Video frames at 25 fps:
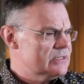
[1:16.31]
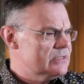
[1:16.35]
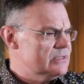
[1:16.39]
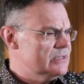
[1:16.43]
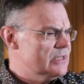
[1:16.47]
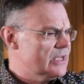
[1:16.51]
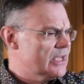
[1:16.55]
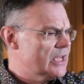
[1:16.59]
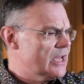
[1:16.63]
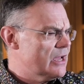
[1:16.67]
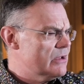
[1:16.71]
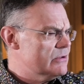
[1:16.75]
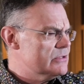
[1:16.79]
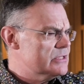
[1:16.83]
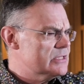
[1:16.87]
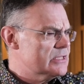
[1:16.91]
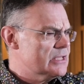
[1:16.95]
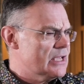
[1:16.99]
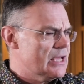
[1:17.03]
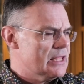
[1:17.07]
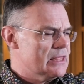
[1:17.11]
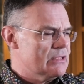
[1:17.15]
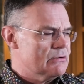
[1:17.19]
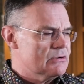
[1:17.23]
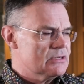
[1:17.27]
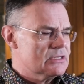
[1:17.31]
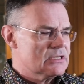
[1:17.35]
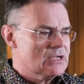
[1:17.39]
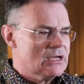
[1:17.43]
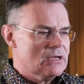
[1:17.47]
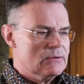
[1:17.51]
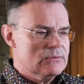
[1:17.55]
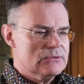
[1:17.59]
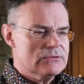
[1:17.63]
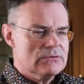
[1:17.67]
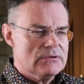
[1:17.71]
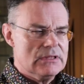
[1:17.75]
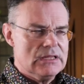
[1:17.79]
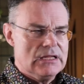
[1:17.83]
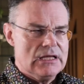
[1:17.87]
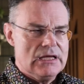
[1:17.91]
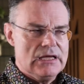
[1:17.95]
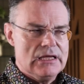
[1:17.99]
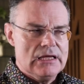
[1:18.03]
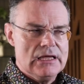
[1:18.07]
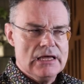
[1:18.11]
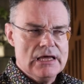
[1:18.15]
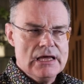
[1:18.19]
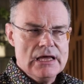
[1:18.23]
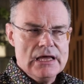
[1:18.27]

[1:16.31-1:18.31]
negotiate, there are times when they